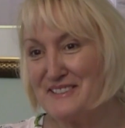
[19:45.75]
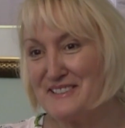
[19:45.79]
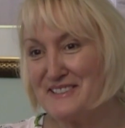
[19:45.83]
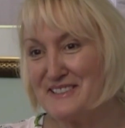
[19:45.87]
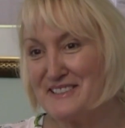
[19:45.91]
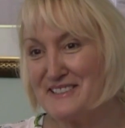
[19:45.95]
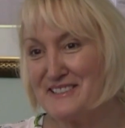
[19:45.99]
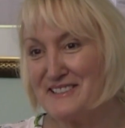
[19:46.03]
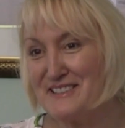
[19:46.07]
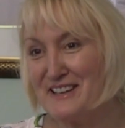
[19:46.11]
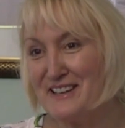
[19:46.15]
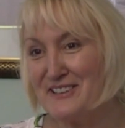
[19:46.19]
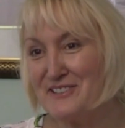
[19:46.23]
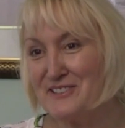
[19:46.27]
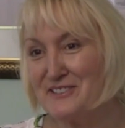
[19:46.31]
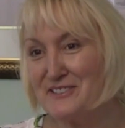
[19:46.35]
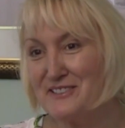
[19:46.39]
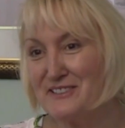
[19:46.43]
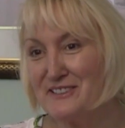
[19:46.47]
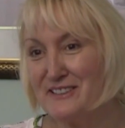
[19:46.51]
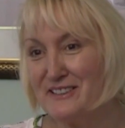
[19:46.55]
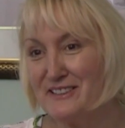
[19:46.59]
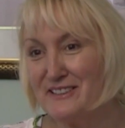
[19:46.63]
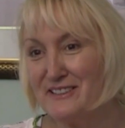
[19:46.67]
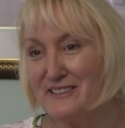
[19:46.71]
It's
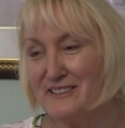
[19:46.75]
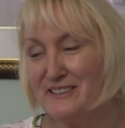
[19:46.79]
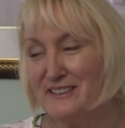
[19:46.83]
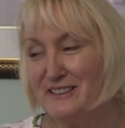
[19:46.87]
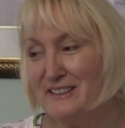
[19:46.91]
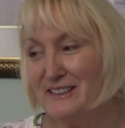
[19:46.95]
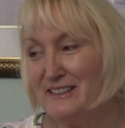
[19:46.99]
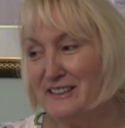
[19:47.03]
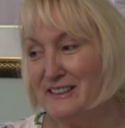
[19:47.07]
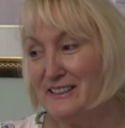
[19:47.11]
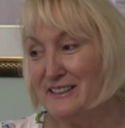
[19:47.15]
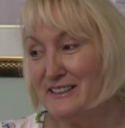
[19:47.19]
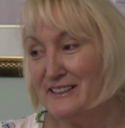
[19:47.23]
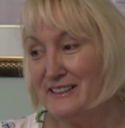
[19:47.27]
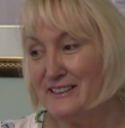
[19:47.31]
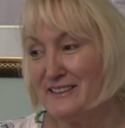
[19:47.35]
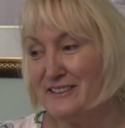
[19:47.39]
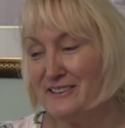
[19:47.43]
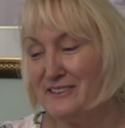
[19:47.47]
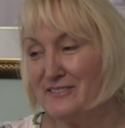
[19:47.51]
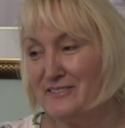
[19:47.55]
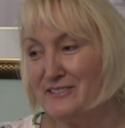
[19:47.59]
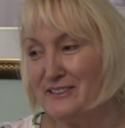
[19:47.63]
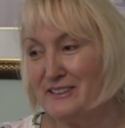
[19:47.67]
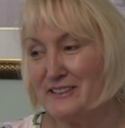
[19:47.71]
actually,
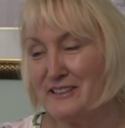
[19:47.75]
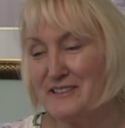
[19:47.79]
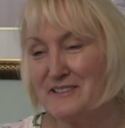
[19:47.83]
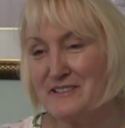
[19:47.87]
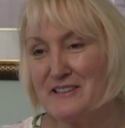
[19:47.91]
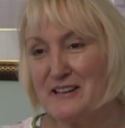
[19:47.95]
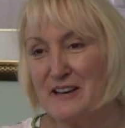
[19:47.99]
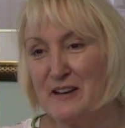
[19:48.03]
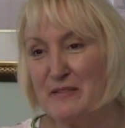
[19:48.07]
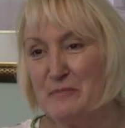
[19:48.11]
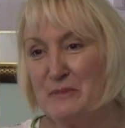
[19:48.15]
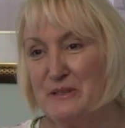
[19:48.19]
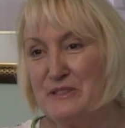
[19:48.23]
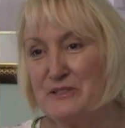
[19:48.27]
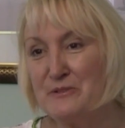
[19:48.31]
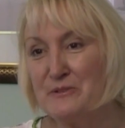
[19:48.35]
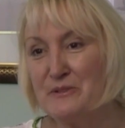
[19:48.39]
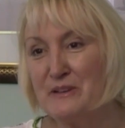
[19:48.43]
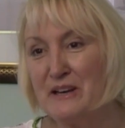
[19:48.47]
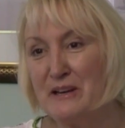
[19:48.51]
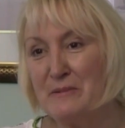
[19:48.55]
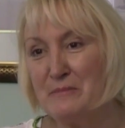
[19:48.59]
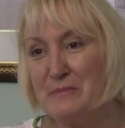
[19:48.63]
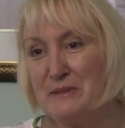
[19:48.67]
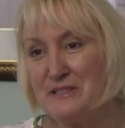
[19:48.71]
like I say, I've been
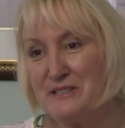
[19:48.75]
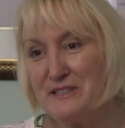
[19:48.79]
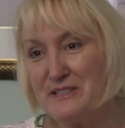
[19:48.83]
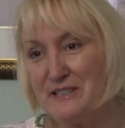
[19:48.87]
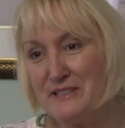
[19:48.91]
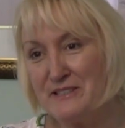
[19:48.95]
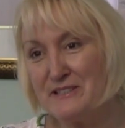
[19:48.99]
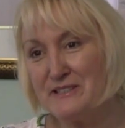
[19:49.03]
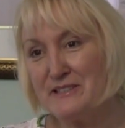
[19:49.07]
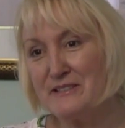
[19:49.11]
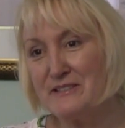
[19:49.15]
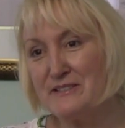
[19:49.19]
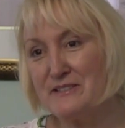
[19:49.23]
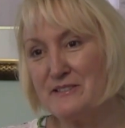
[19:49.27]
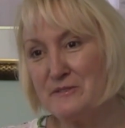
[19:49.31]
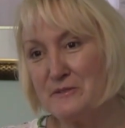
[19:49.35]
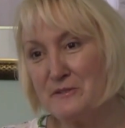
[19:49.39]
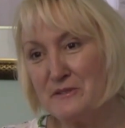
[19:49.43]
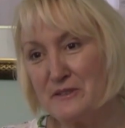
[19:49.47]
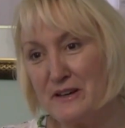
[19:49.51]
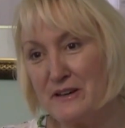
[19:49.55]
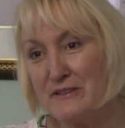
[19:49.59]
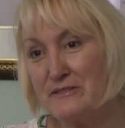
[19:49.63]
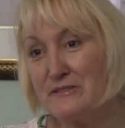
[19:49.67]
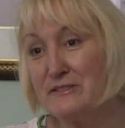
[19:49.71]
doing IPT since
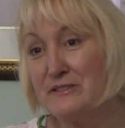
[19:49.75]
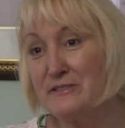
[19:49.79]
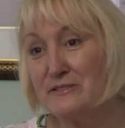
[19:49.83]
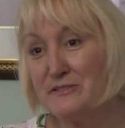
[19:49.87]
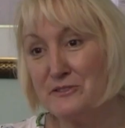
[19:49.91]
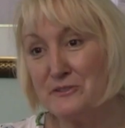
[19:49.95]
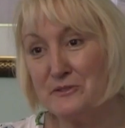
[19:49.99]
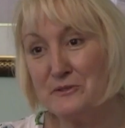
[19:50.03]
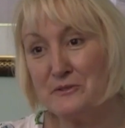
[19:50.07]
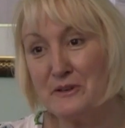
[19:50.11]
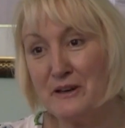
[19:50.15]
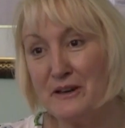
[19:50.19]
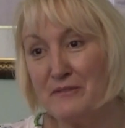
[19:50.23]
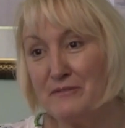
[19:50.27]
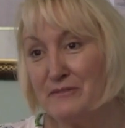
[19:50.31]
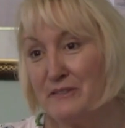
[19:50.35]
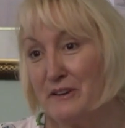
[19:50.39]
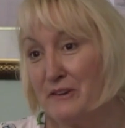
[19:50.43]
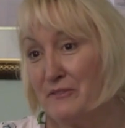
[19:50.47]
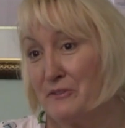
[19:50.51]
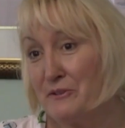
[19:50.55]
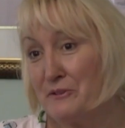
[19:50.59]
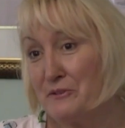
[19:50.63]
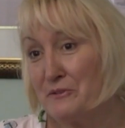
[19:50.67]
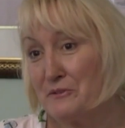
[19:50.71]
2002. I've
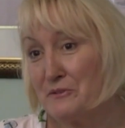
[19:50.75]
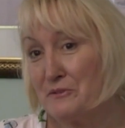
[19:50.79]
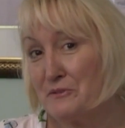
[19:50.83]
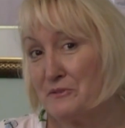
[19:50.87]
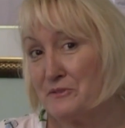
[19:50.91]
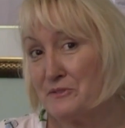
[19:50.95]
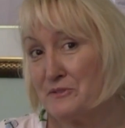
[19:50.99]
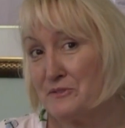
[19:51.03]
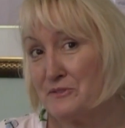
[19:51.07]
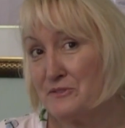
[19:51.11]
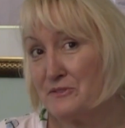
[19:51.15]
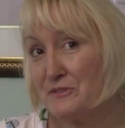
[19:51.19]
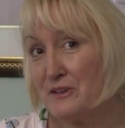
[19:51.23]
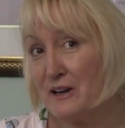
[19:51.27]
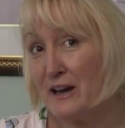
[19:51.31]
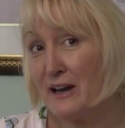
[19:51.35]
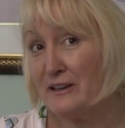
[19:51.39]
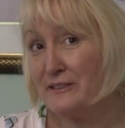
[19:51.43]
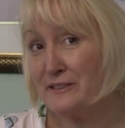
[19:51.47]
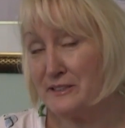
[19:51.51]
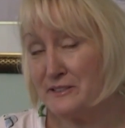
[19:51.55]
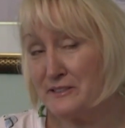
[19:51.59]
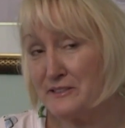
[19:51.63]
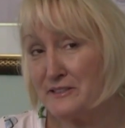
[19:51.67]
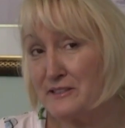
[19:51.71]
never, I
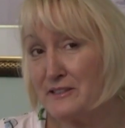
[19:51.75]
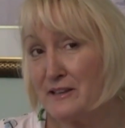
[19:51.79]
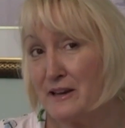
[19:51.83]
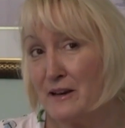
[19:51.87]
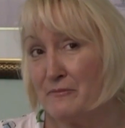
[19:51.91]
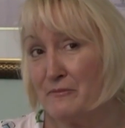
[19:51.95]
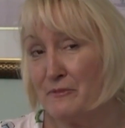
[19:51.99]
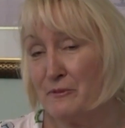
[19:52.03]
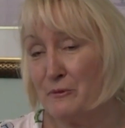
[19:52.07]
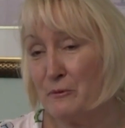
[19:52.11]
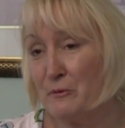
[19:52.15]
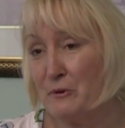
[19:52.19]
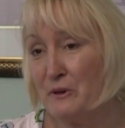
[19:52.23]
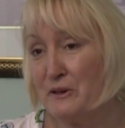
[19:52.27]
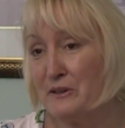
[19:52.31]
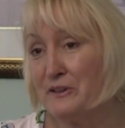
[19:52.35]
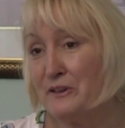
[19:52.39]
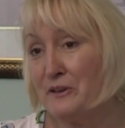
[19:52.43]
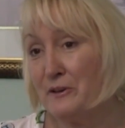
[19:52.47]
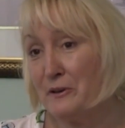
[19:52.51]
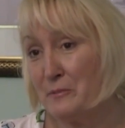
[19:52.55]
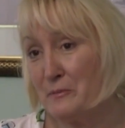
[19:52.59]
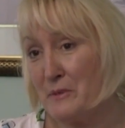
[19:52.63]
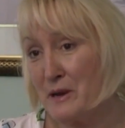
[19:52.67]
did stop for 1 year.